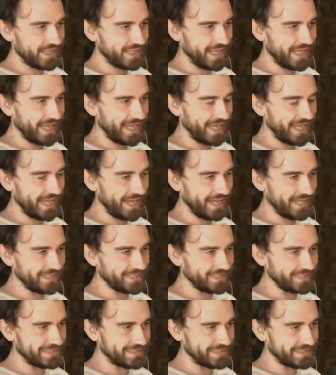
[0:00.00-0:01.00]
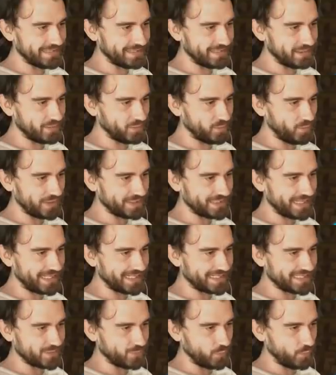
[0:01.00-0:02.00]
And what
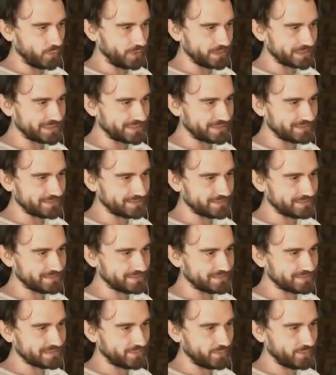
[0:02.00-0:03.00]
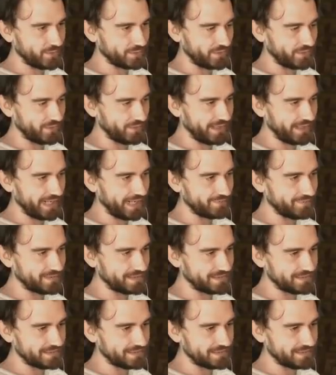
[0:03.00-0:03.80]
else do we want? We don't already have.